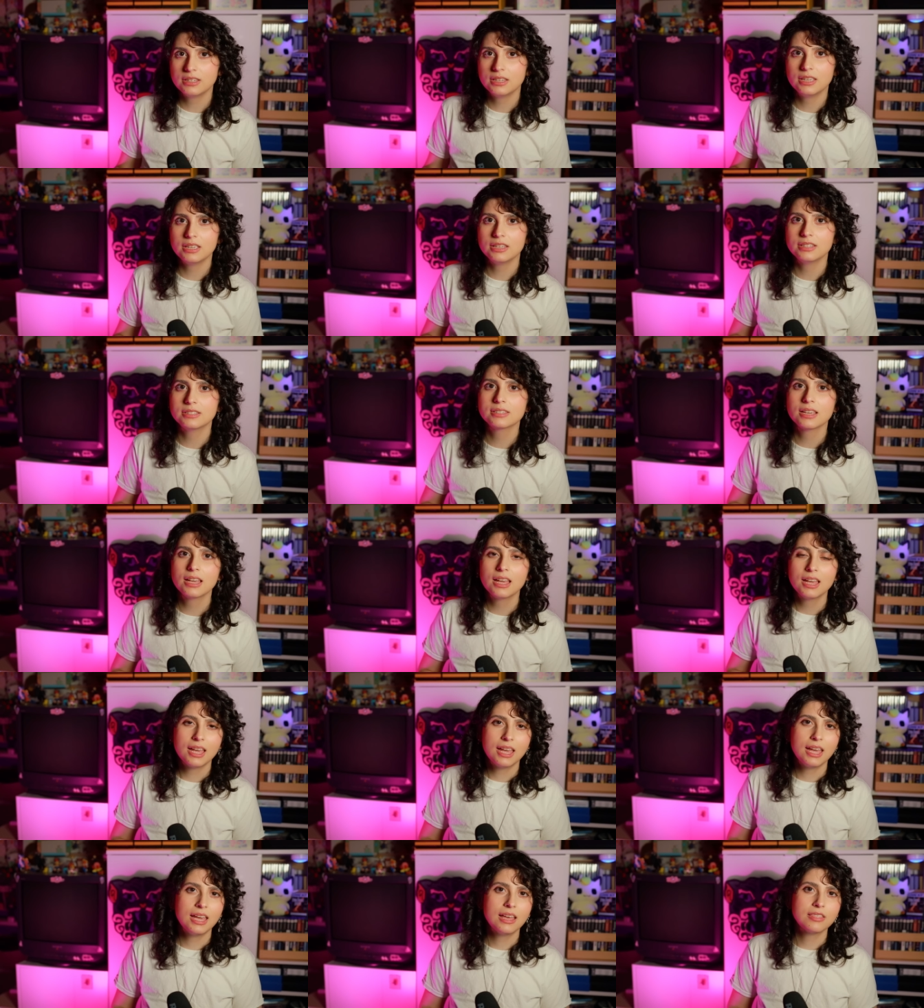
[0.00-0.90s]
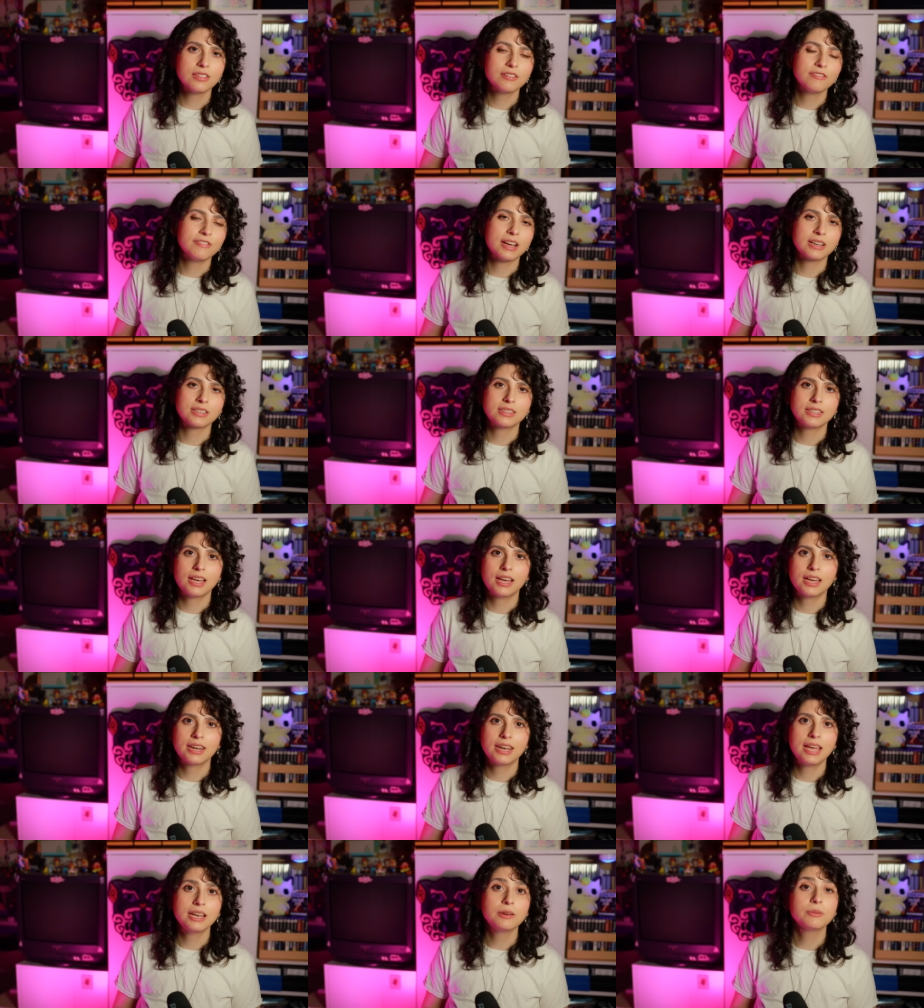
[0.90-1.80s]
needs, and the fact
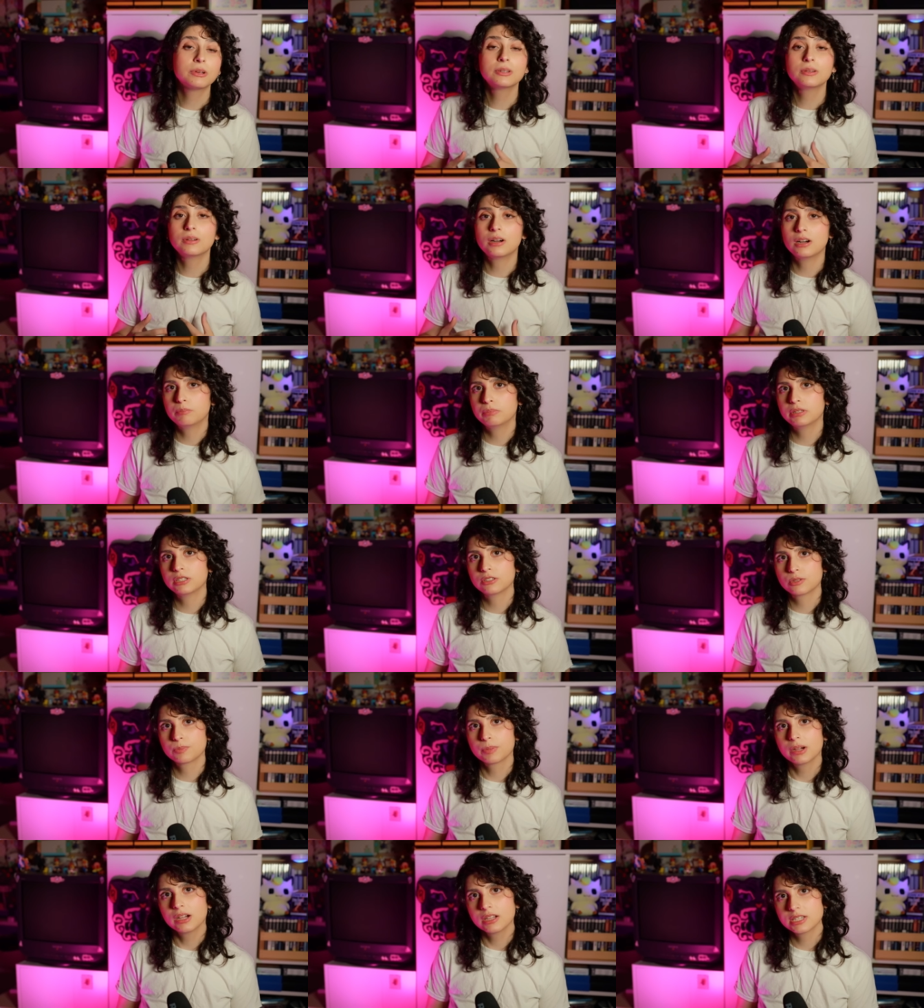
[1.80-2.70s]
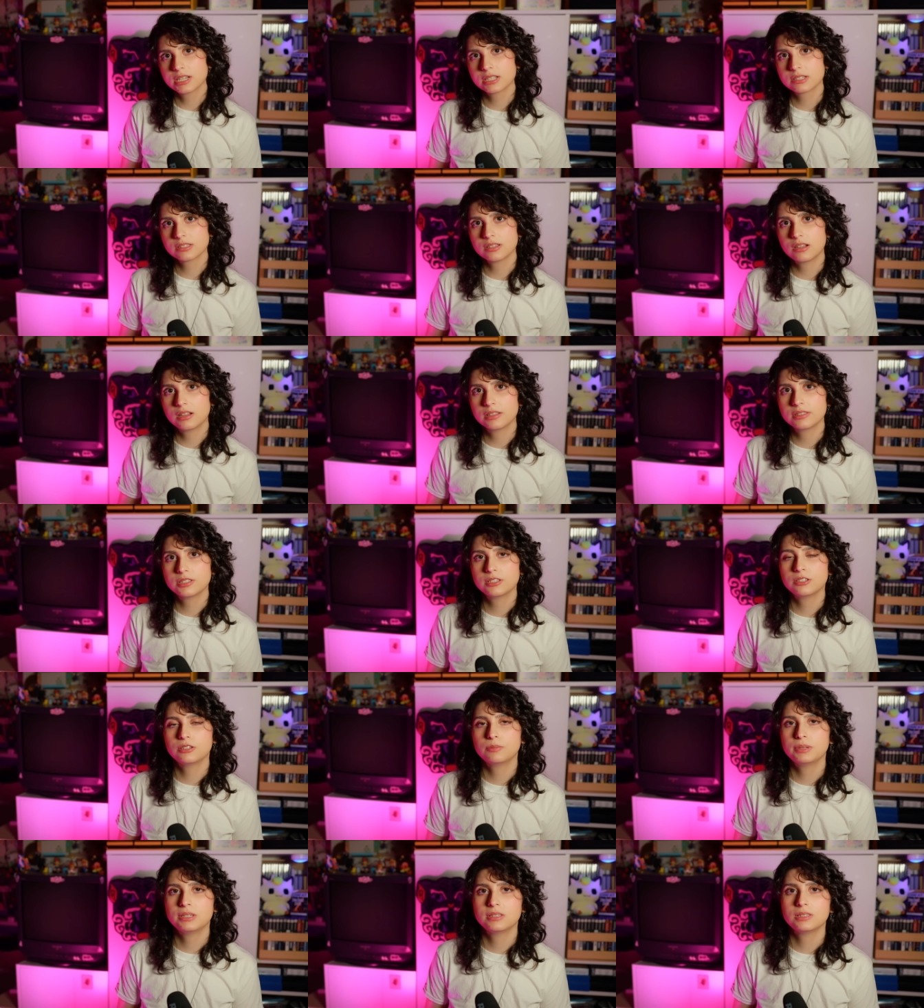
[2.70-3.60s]
that anyone who uploads projects
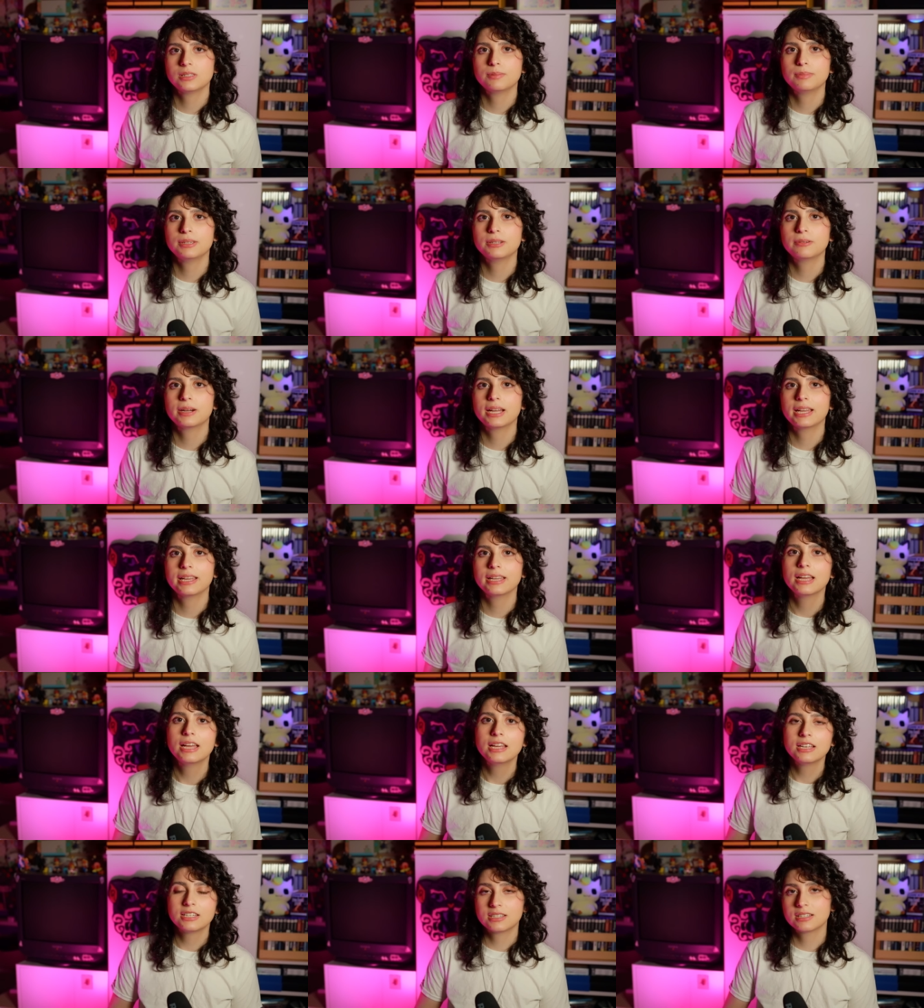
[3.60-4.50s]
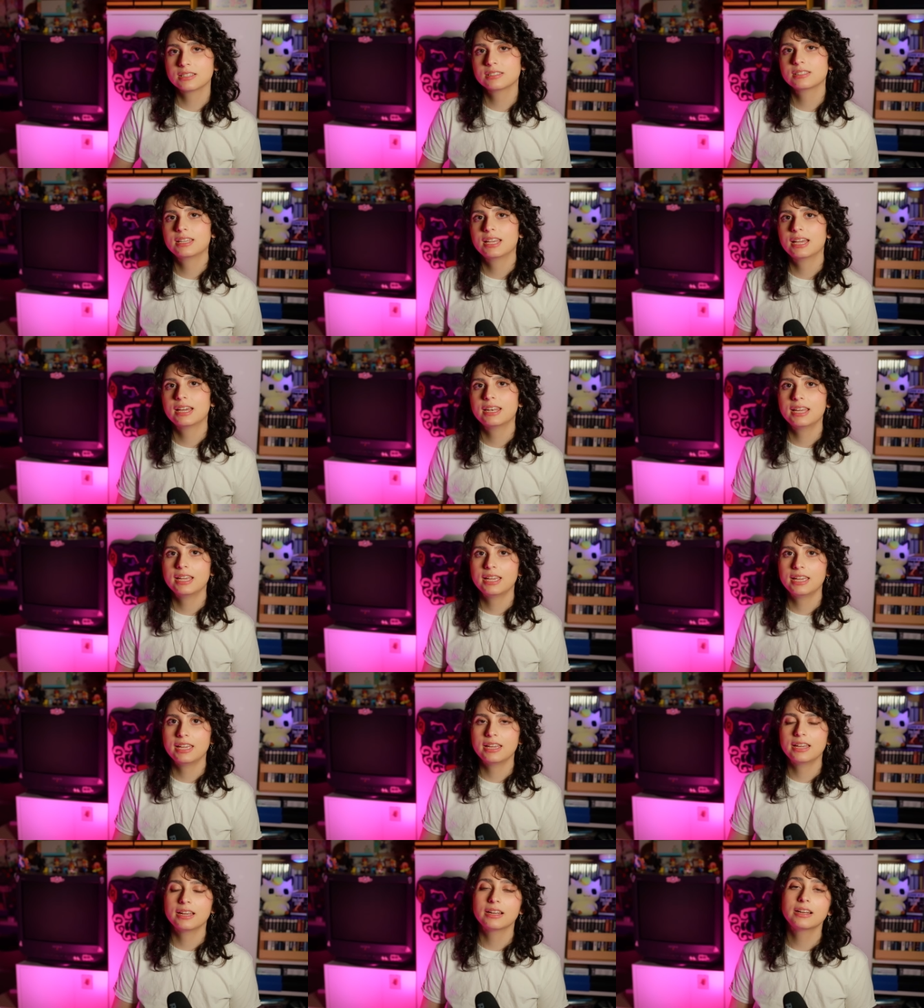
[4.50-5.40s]
onto PCBWay does get
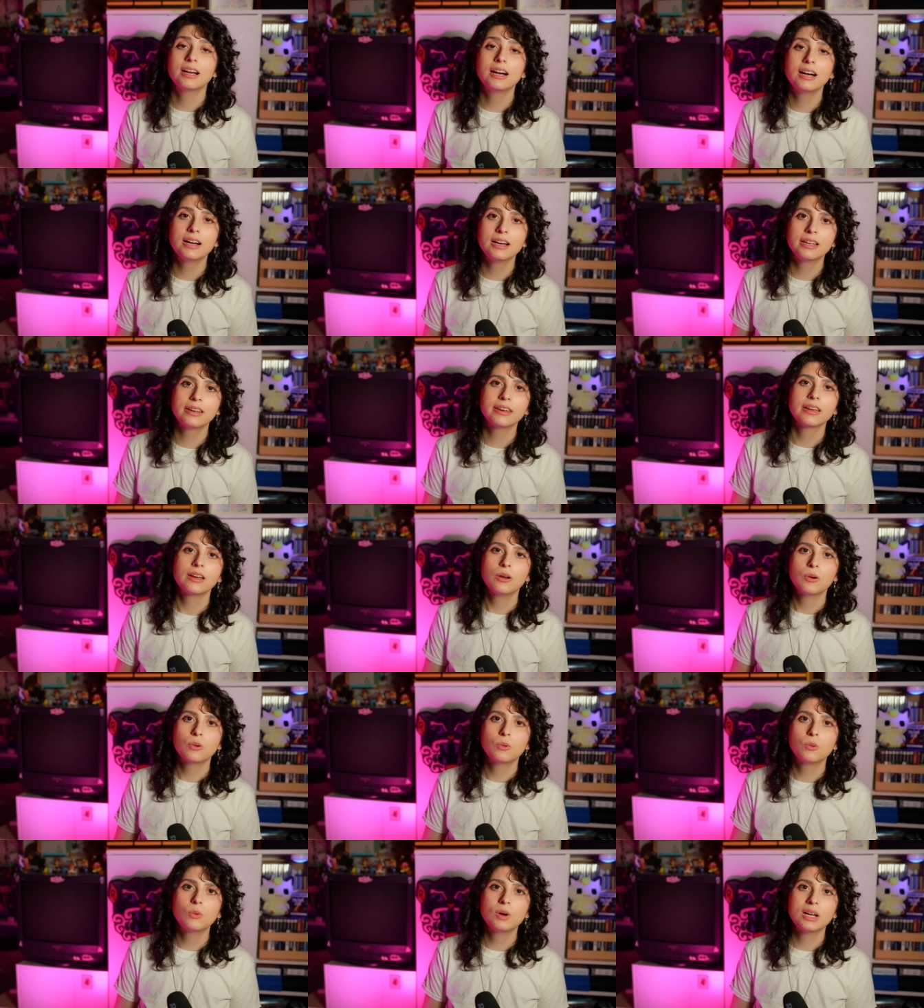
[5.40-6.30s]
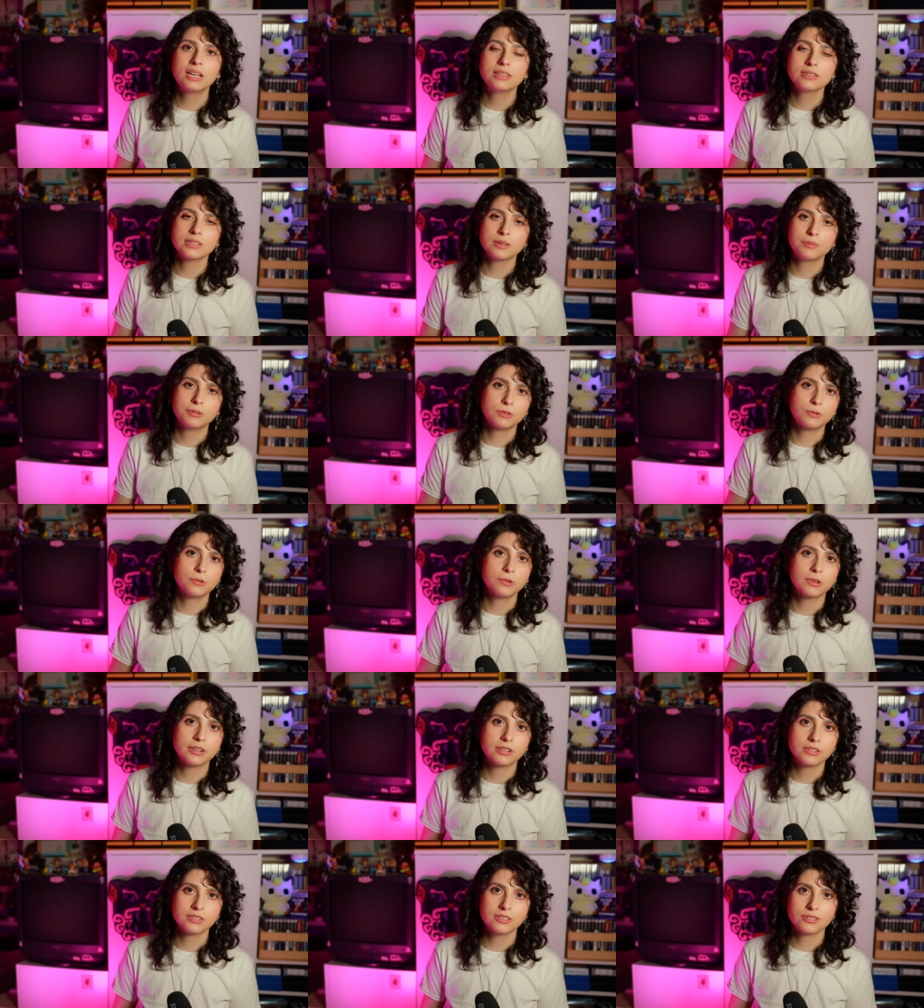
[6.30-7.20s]
a cut when someone
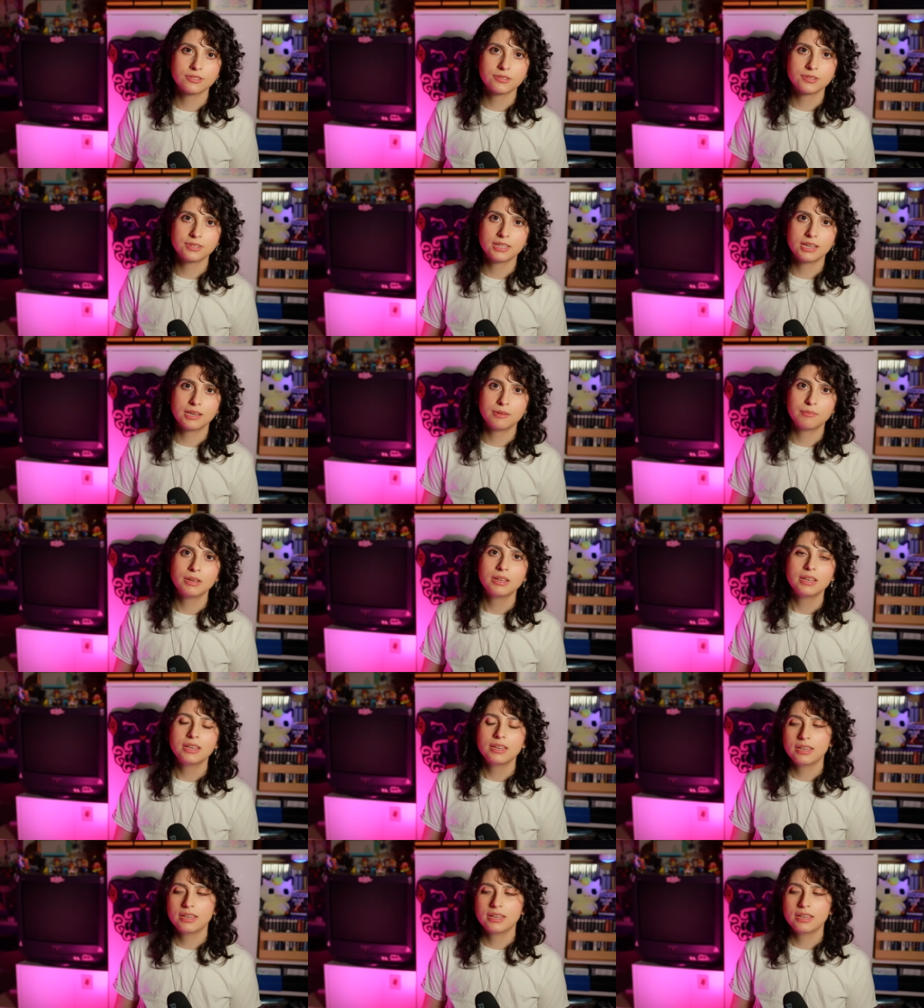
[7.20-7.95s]
orders through them